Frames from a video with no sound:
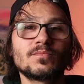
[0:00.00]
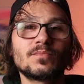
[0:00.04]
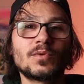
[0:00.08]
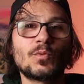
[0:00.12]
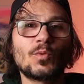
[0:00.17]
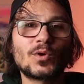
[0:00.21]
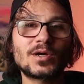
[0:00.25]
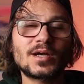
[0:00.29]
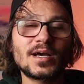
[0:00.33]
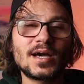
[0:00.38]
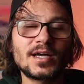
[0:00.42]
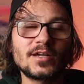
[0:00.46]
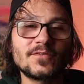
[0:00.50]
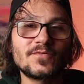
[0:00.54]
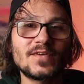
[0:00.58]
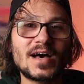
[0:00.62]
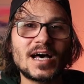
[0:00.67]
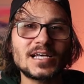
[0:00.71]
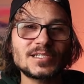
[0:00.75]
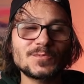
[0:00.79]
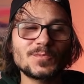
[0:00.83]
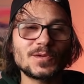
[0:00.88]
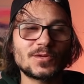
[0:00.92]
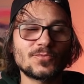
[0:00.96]
But what kind of
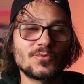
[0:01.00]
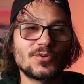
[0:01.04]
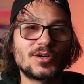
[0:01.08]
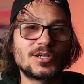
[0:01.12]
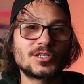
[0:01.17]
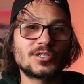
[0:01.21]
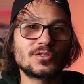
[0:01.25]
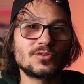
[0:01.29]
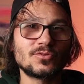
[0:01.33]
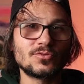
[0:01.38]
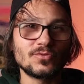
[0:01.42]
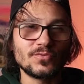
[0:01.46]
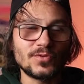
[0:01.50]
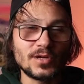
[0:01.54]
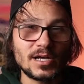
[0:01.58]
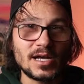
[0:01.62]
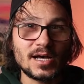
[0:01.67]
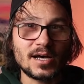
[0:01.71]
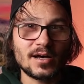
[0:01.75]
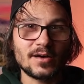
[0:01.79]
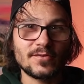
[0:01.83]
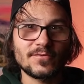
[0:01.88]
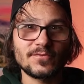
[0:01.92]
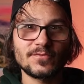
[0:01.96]
aspect ratio do we
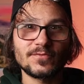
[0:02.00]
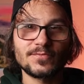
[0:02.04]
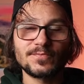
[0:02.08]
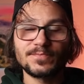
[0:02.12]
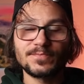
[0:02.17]
have?